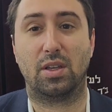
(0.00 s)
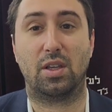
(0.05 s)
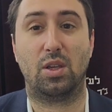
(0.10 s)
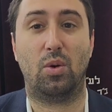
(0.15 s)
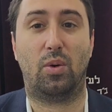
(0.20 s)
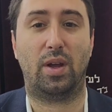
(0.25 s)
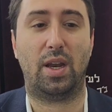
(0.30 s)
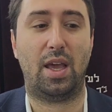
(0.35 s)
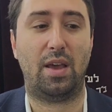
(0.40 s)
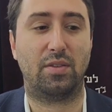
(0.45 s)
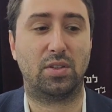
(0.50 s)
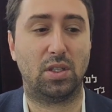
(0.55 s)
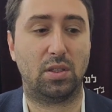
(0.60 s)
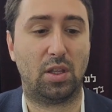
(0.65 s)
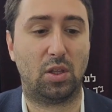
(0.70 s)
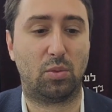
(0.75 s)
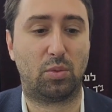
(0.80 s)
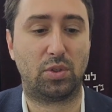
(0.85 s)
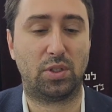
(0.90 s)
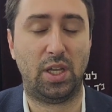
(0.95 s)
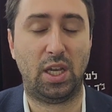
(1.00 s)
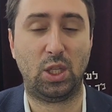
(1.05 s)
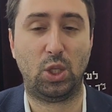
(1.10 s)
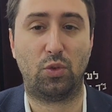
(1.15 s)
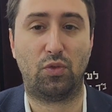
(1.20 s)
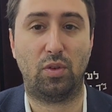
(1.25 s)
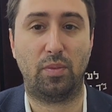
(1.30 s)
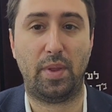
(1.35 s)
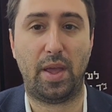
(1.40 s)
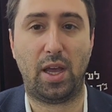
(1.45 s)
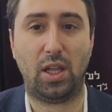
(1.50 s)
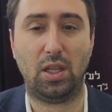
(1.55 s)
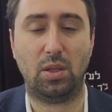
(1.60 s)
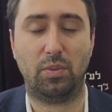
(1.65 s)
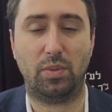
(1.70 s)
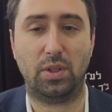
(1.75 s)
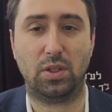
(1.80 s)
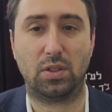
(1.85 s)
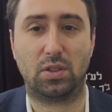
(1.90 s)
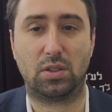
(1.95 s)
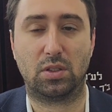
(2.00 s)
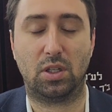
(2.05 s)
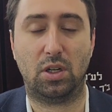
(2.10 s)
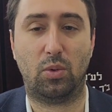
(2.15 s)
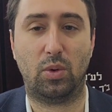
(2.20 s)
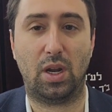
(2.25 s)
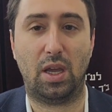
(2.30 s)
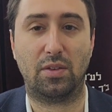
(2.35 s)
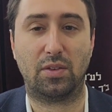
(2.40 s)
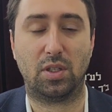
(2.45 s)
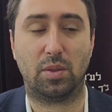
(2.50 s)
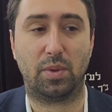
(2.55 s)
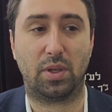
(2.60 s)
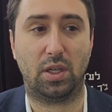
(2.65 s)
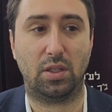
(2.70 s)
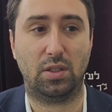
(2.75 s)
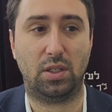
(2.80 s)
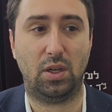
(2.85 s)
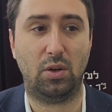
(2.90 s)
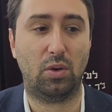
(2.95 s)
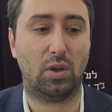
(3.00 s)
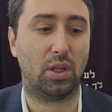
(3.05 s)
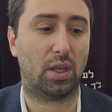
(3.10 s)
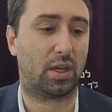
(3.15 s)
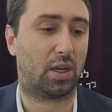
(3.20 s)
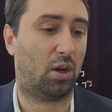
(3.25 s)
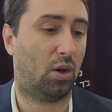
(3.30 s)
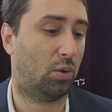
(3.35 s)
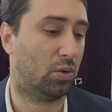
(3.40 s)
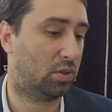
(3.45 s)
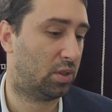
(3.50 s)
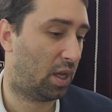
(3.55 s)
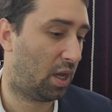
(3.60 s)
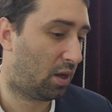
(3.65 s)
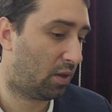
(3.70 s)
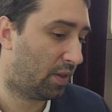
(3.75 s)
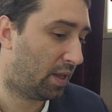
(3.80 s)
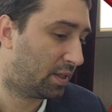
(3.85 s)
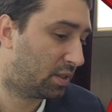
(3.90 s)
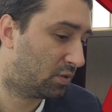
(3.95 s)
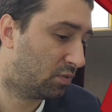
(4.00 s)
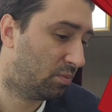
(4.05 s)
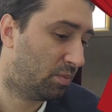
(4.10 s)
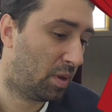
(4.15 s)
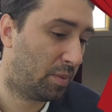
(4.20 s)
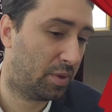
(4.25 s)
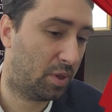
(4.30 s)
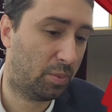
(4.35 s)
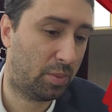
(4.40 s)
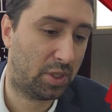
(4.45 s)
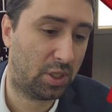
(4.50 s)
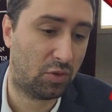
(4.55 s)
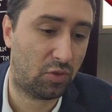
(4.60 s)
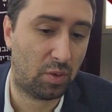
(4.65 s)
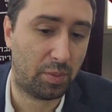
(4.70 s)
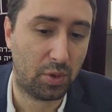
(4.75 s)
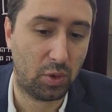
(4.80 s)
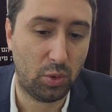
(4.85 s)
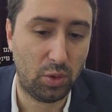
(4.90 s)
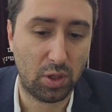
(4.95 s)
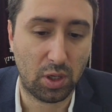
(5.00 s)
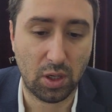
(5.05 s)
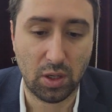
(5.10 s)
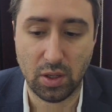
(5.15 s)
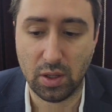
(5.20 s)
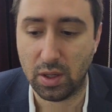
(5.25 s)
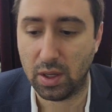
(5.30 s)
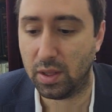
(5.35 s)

You want to have something that will protect you from the elements. You don't want to have something a dira like a hotel. That's maybe the opinion of Rabbi Yehuda.